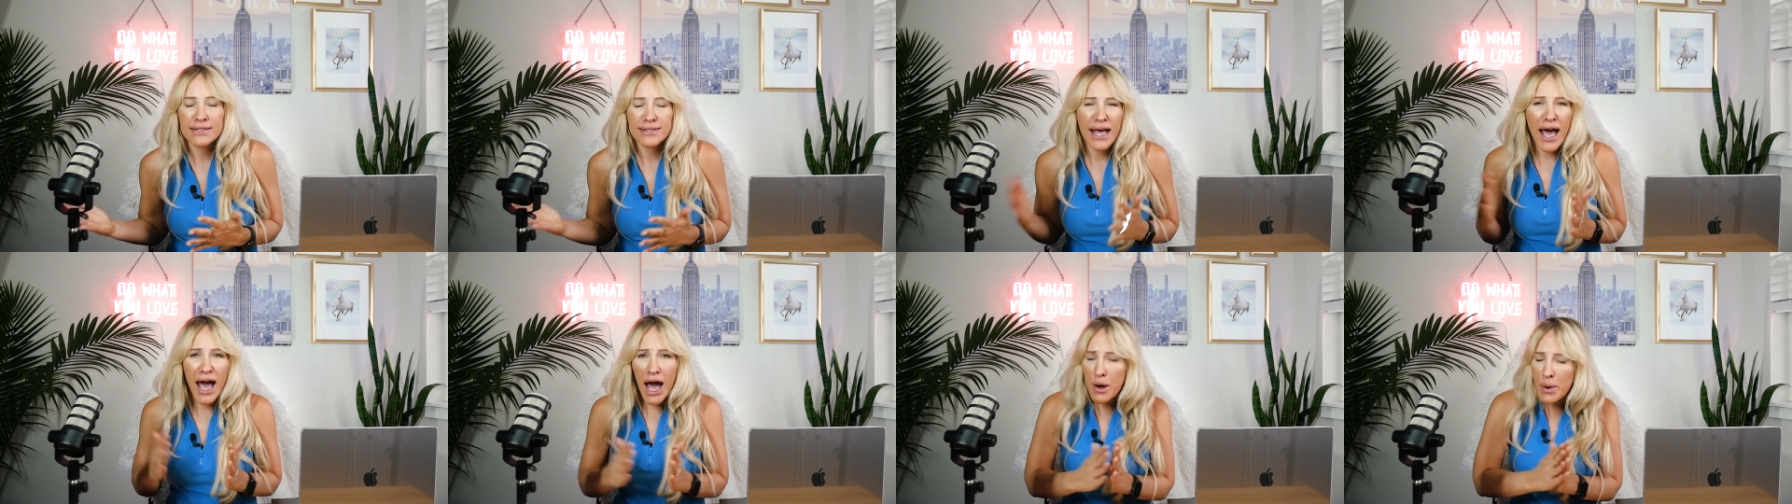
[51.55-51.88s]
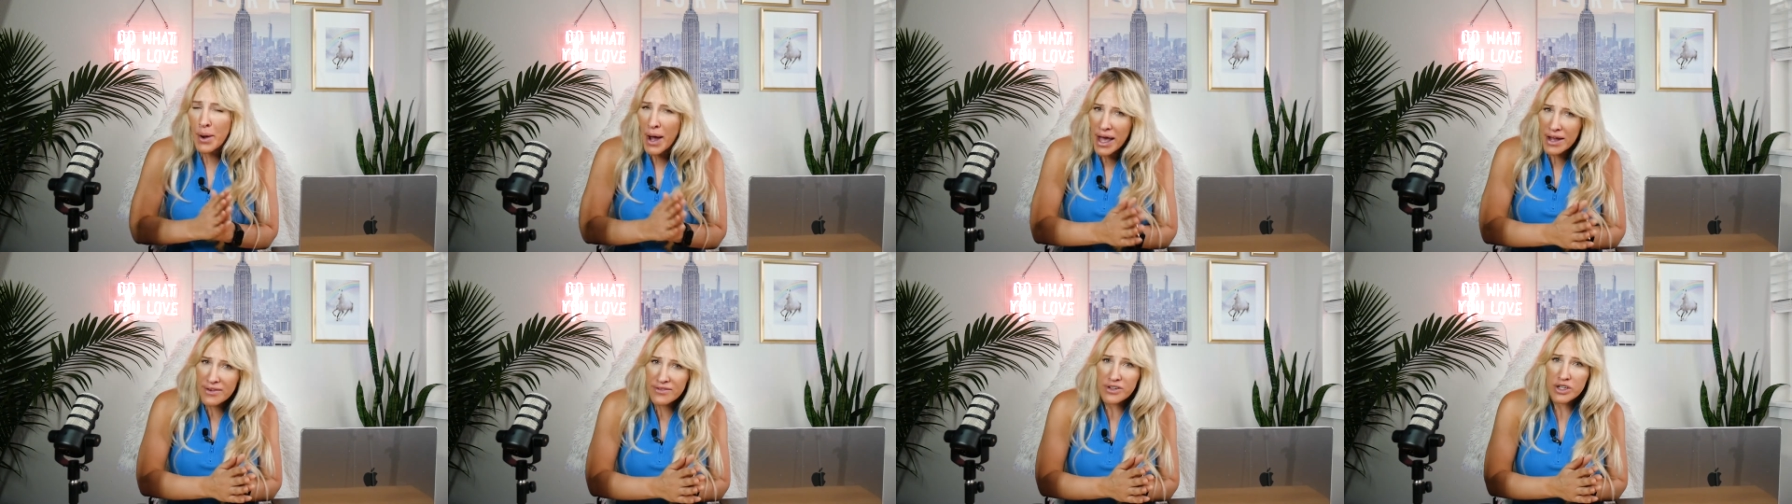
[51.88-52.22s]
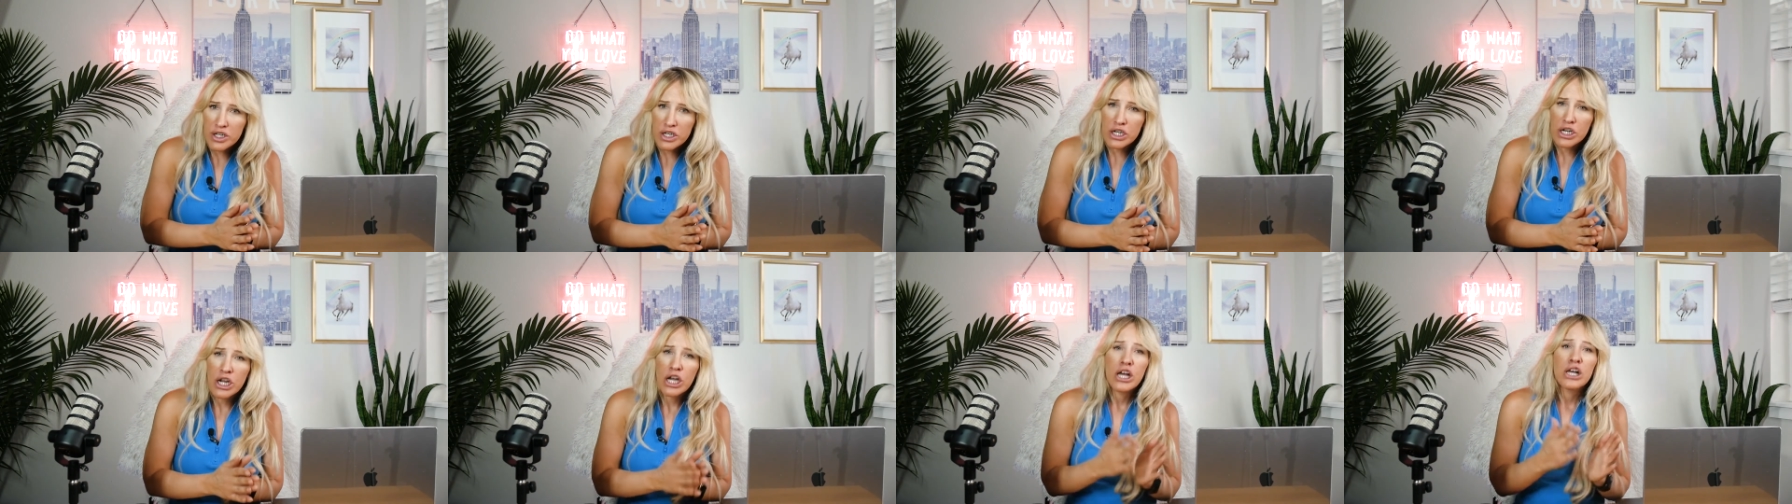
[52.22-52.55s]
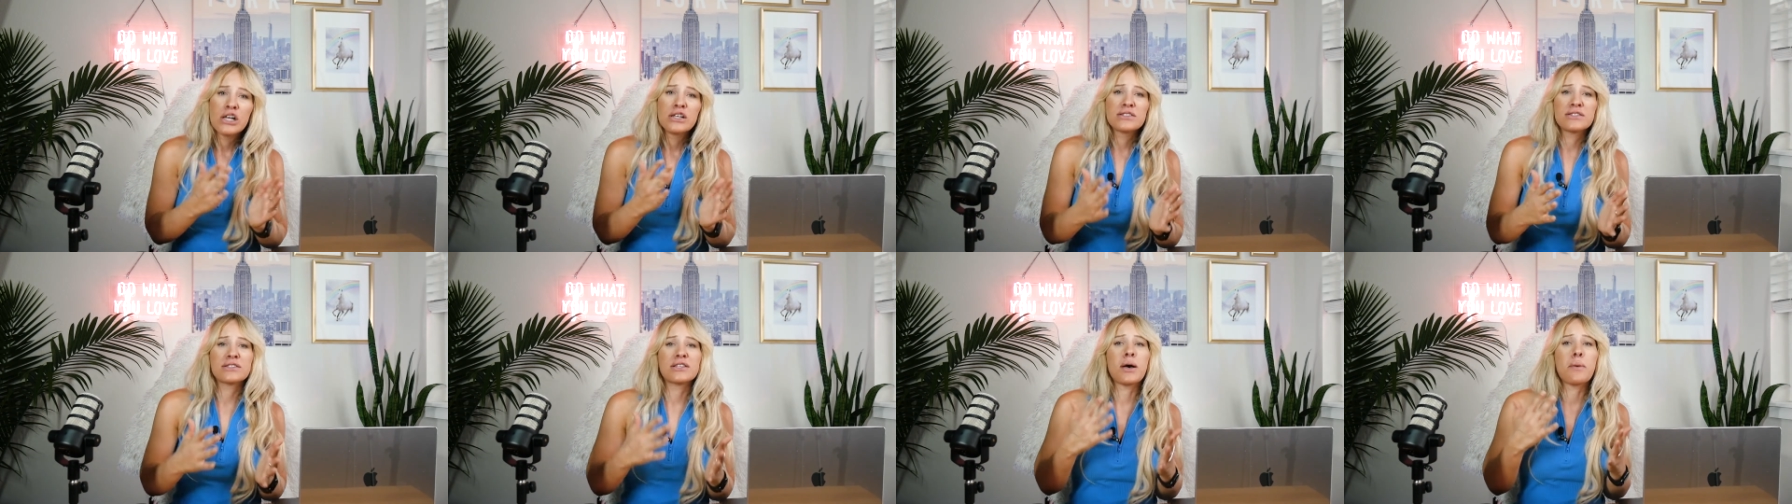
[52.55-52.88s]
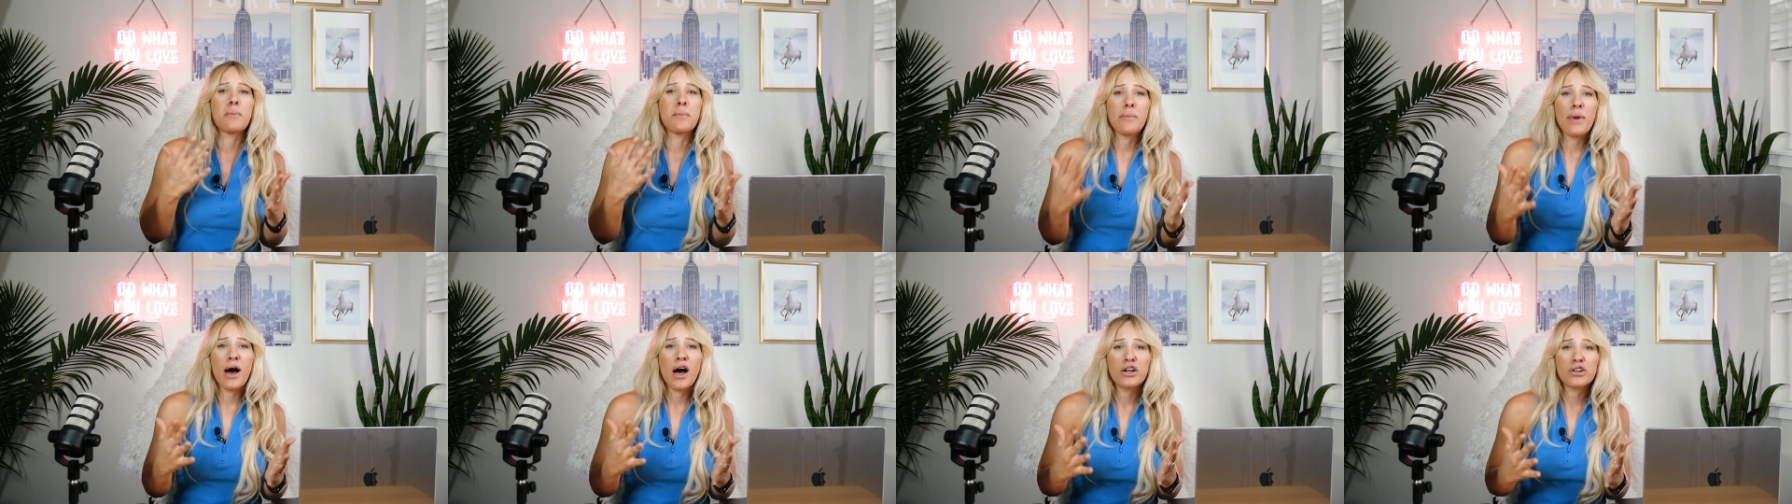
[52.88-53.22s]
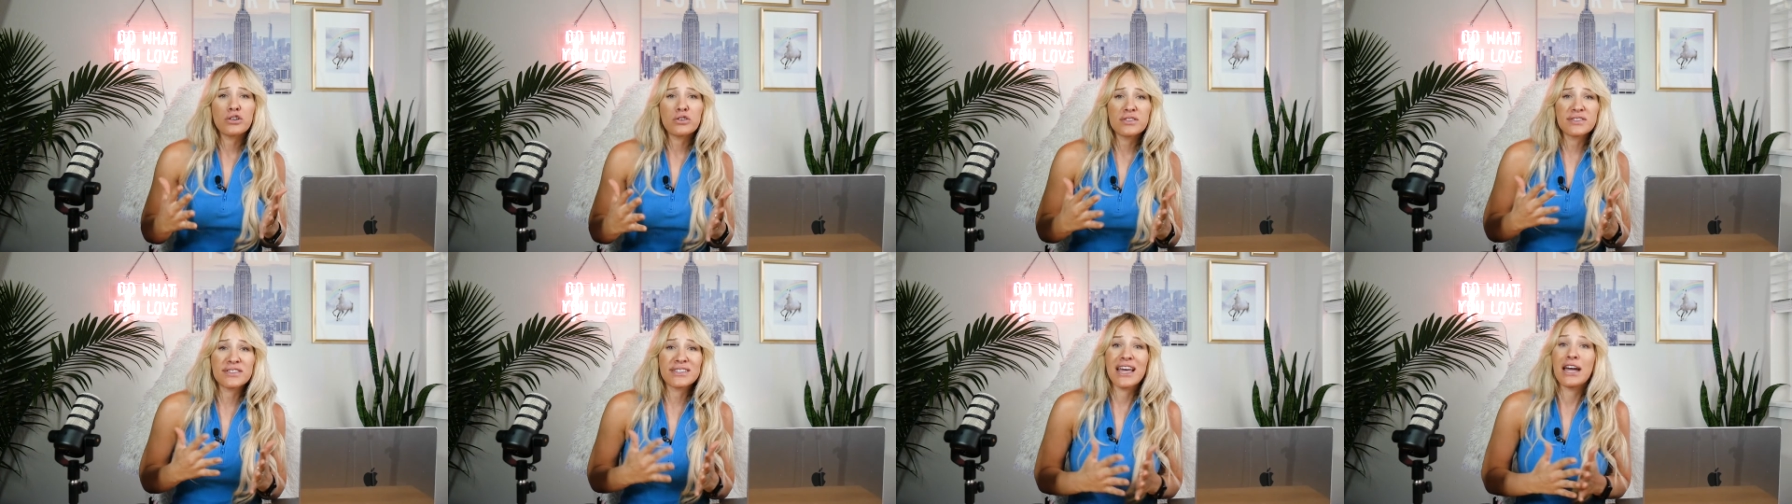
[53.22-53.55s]
However, some
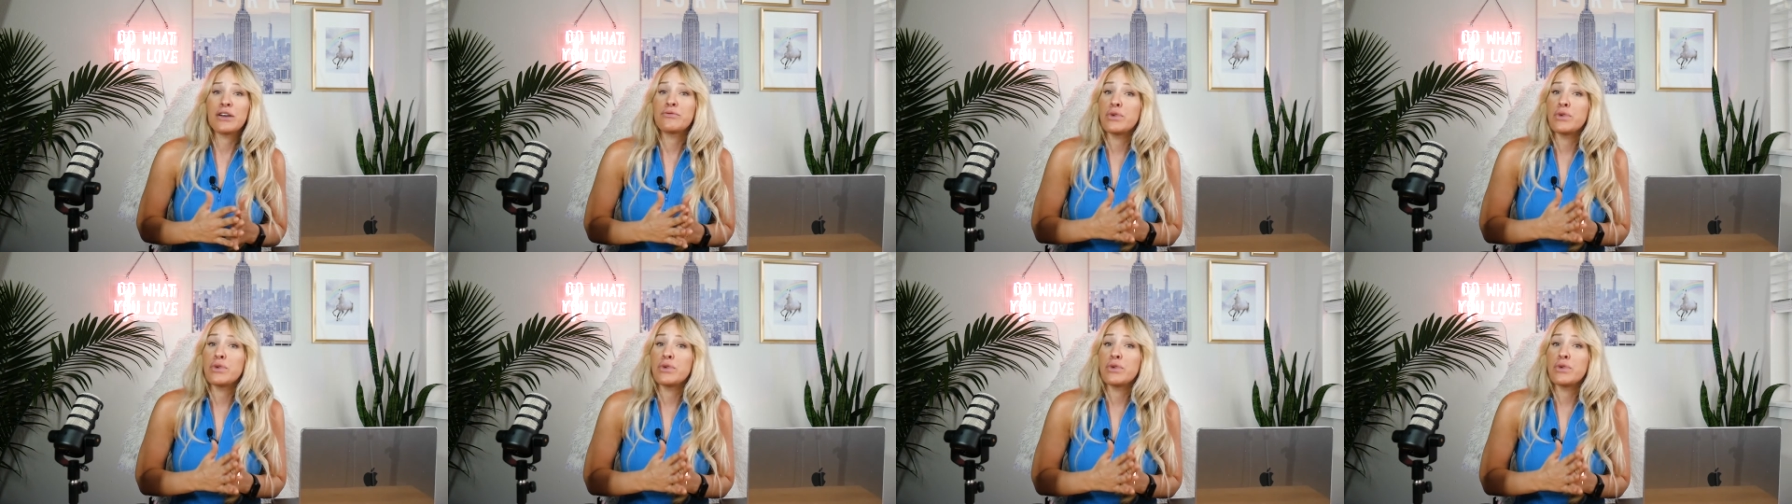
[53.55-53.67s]
models can